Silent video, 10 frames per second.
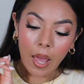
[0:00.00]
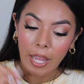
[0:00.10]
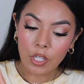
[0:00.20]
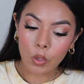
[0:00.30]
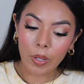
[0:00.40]

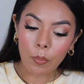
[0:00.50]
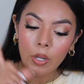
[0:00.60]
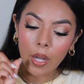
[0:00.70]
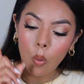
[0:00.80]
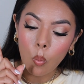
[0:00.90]
I do want to
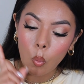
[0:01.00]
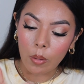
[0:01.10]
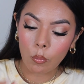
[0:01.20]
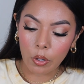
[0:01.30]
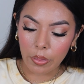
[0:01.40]
point out
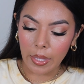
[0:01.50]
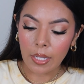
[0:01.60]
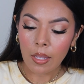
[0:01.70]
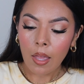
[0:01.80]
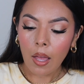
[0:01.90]
one more
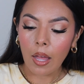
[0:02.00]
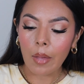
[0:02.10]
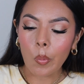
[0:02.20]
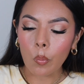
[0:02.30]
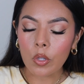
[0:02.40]
thing.
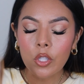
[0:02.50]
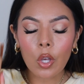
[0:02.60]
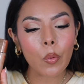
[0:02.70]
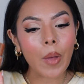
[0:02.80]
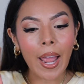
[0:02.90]
Um,
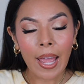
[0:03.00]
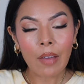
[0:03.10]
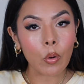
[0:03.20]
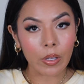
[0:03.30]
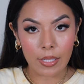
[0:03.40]
so I
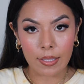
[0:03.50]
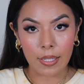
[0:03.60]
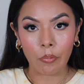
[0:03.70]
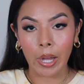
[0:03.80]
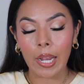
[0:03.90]
have oily
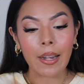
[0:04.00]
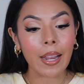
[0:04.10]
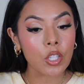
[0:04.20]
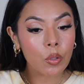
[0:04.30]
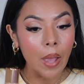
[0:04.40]
skin, right? And
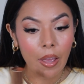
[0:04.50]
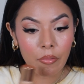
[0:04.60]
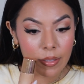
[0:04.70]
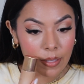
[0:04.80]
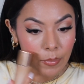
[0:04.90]
I do
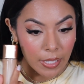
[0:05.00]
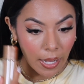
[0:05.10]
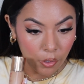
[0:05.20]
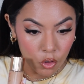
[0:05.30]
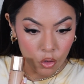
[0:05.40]
have some
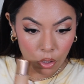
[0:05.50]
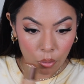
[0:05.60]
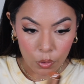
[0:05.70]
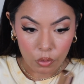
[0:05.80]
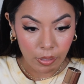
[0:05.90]

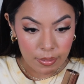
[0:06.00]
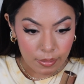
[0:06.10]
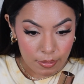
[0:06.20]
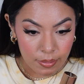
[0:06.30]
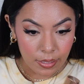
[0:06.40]
texture, which you guys
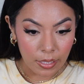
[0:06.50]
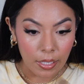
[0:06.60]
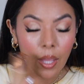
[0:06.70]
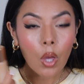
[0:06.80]
can see.